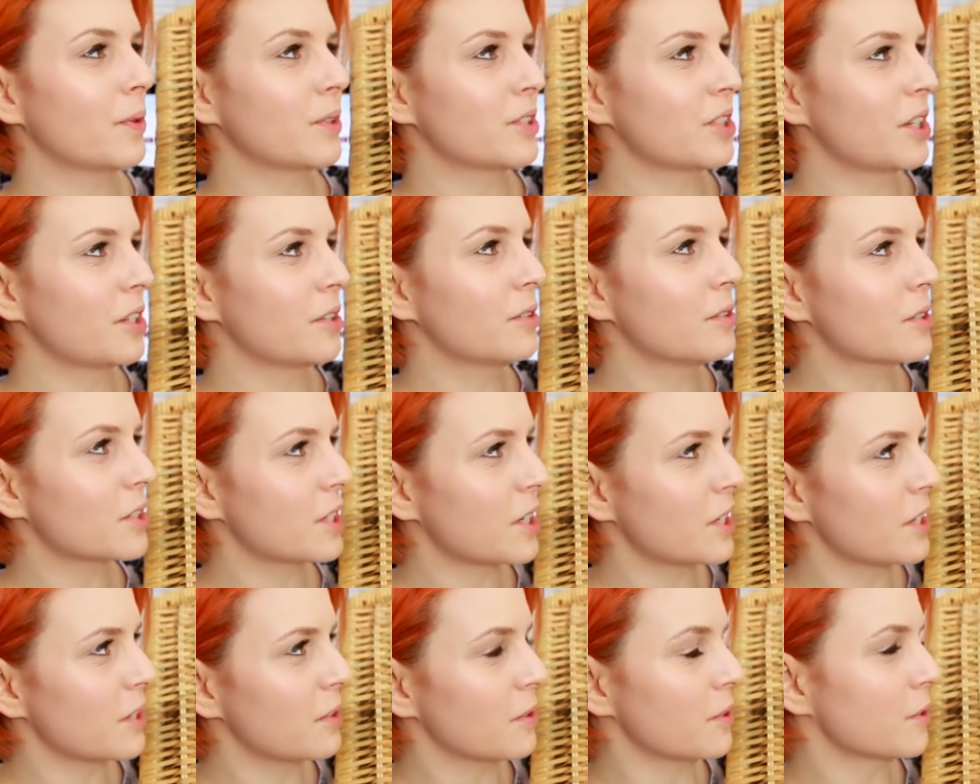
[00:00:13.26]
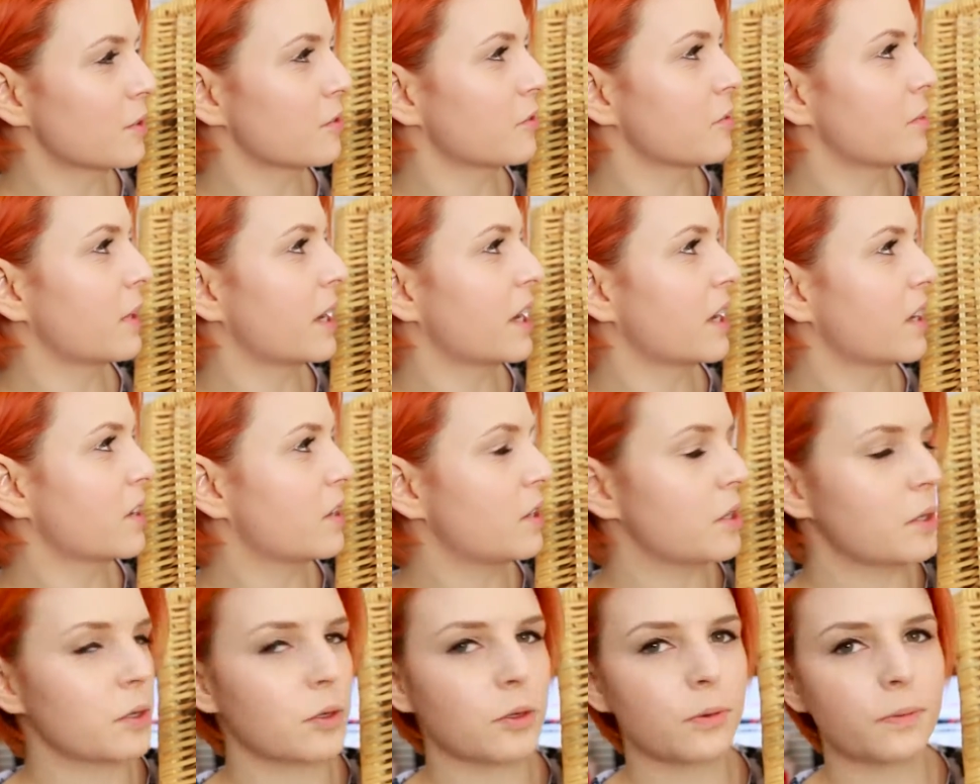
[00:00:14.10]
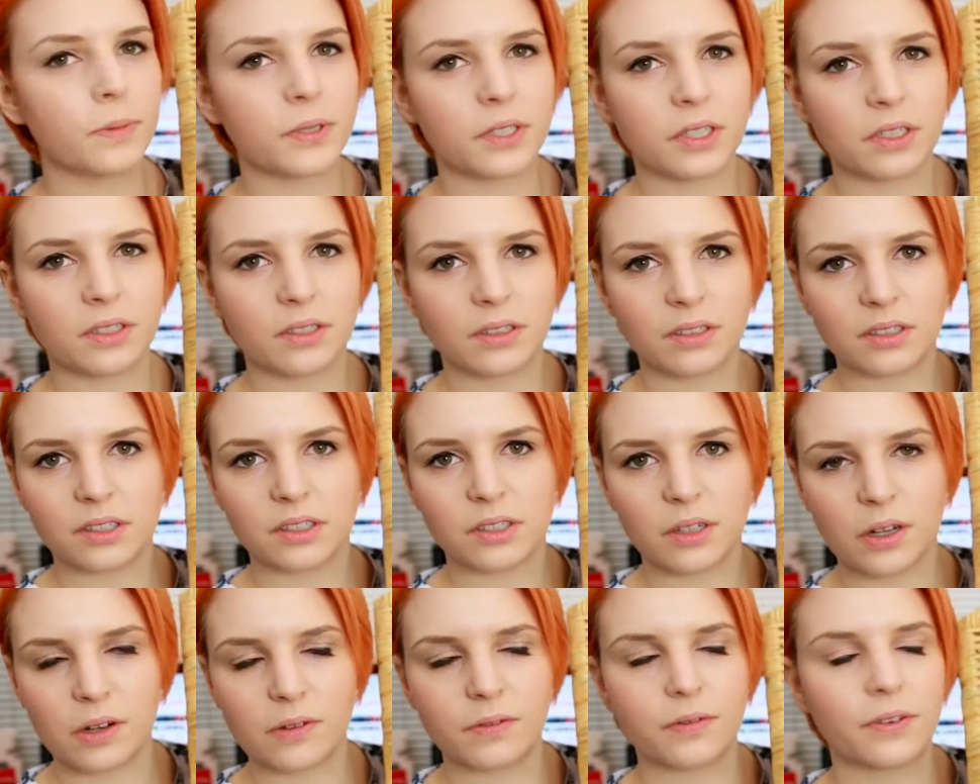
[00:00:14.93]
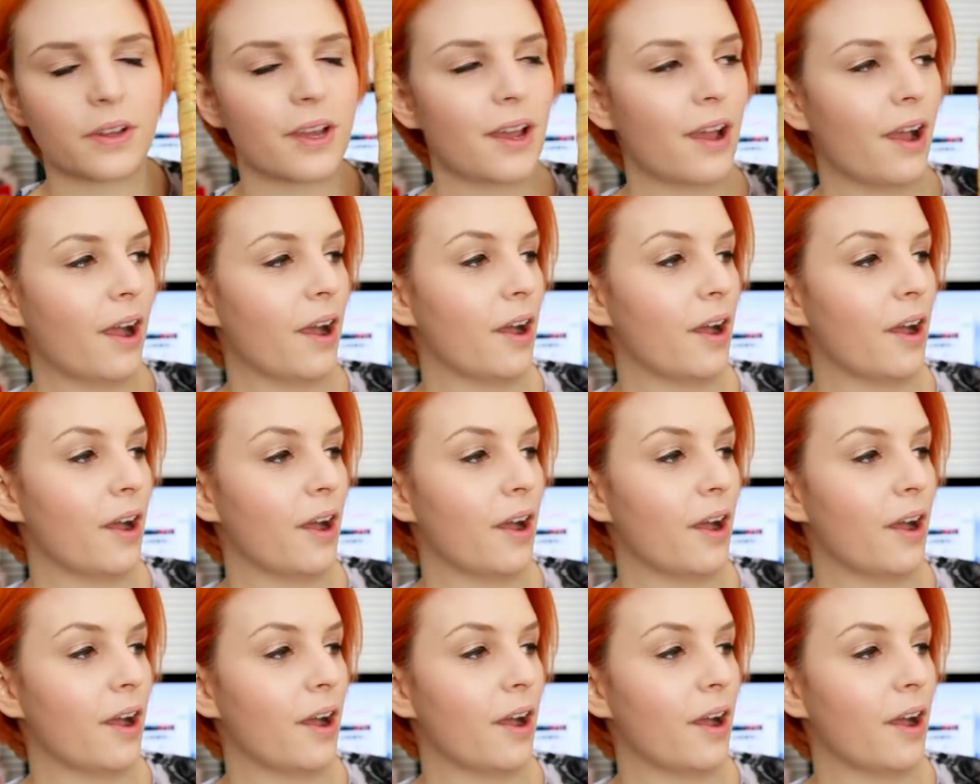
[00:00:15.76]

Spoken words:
which I usually use for my cubes and stuff,